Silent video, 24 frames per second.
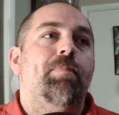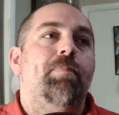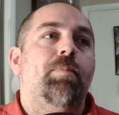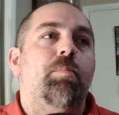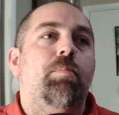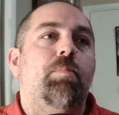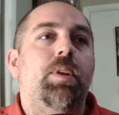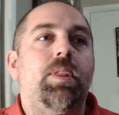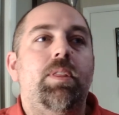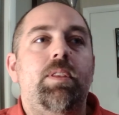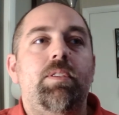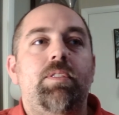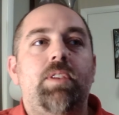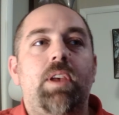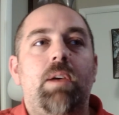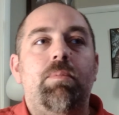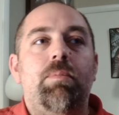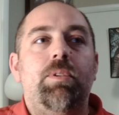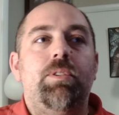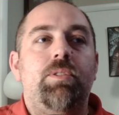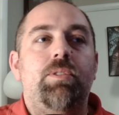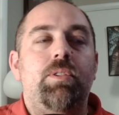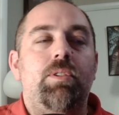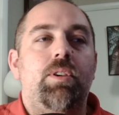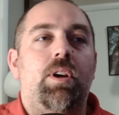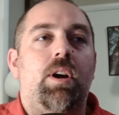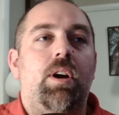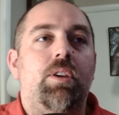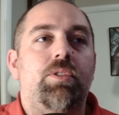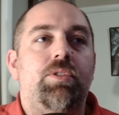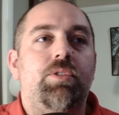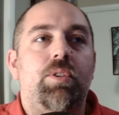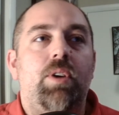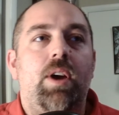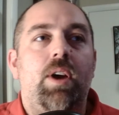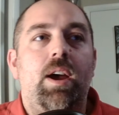But this episode
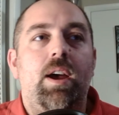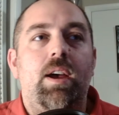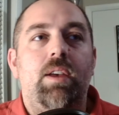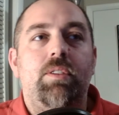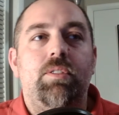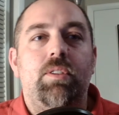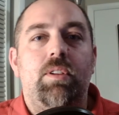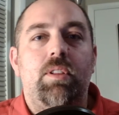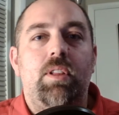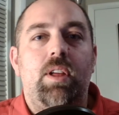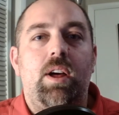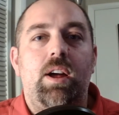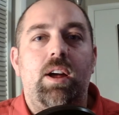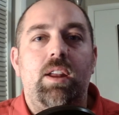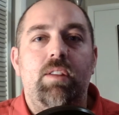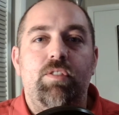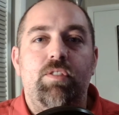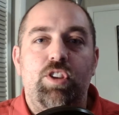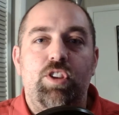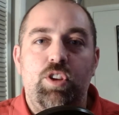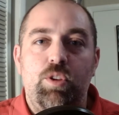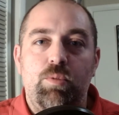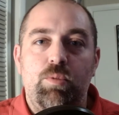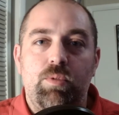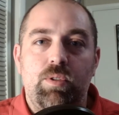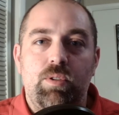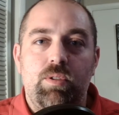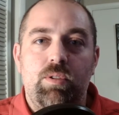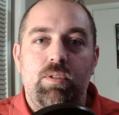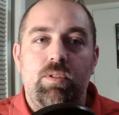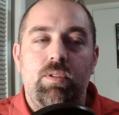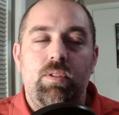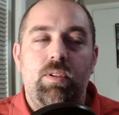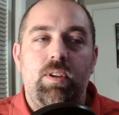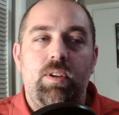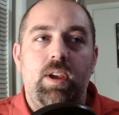also has a lot of
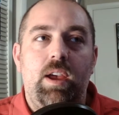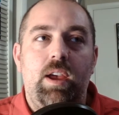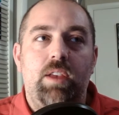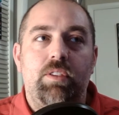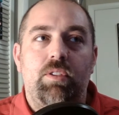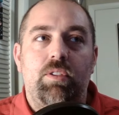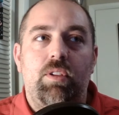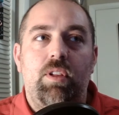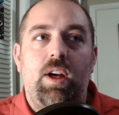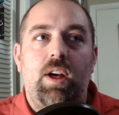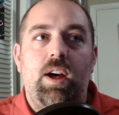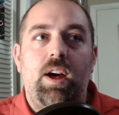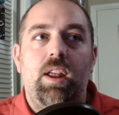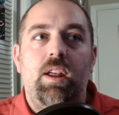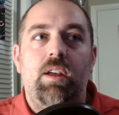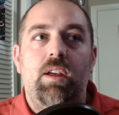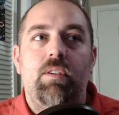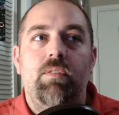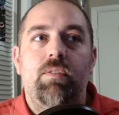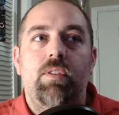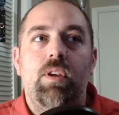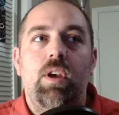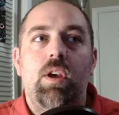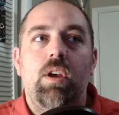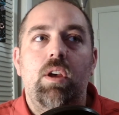humor, as a lot of,